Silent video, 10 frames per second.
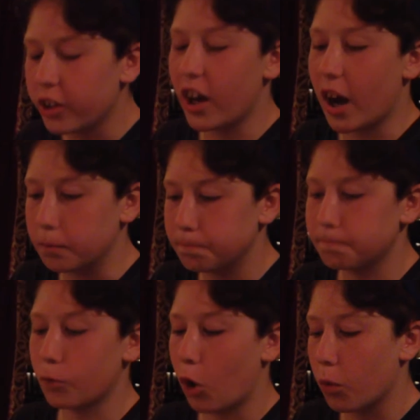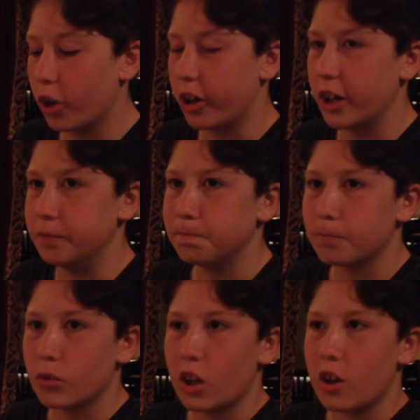Yeah, real good.
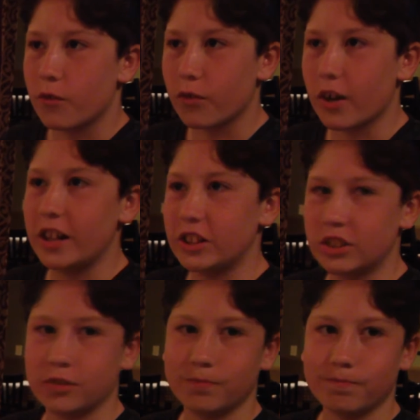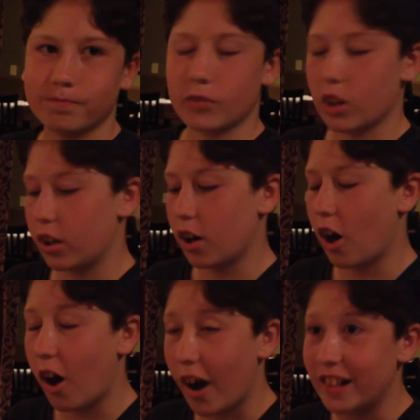Fresh,
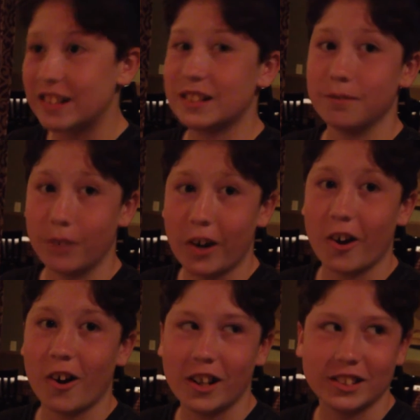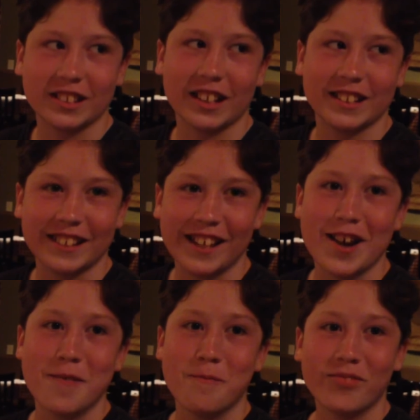hot, very hot, just like
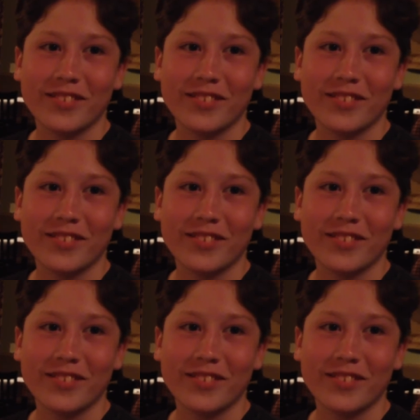Sam.